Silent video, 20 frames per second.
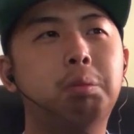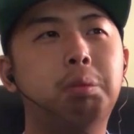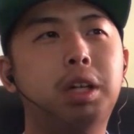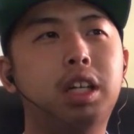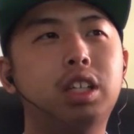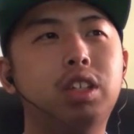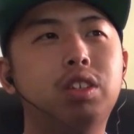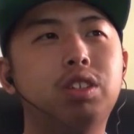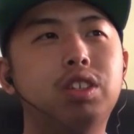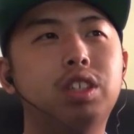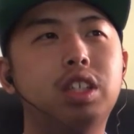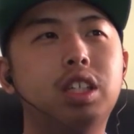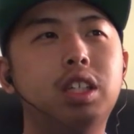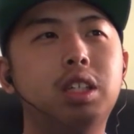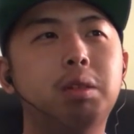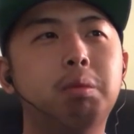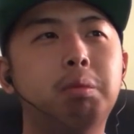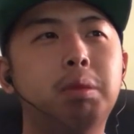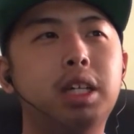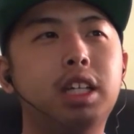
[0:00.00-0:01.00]
by
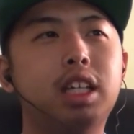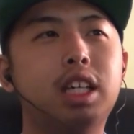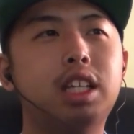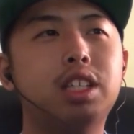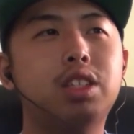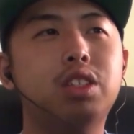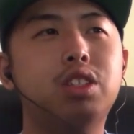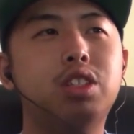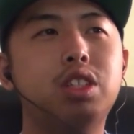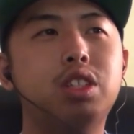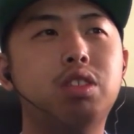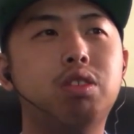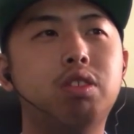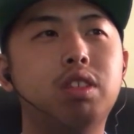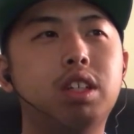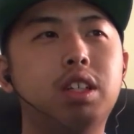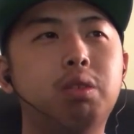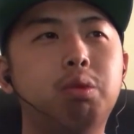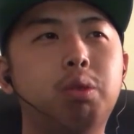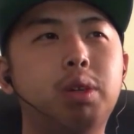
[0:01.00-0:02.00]
using make
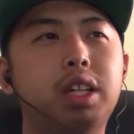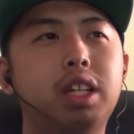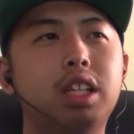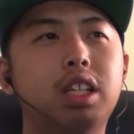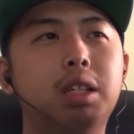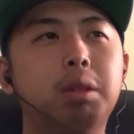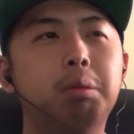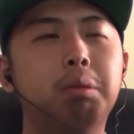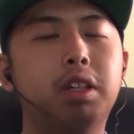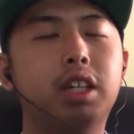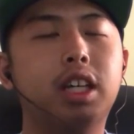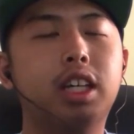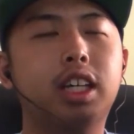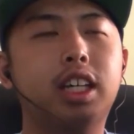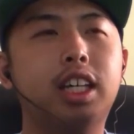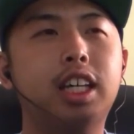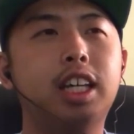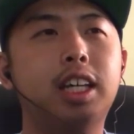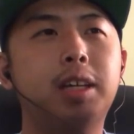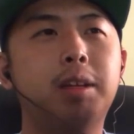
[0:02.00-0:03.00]
SMG3 random
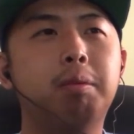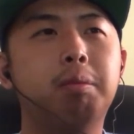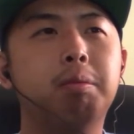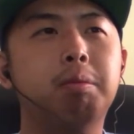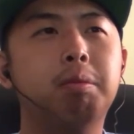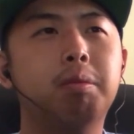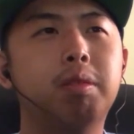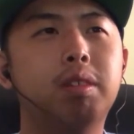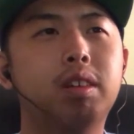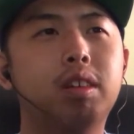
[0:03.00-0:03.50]
game.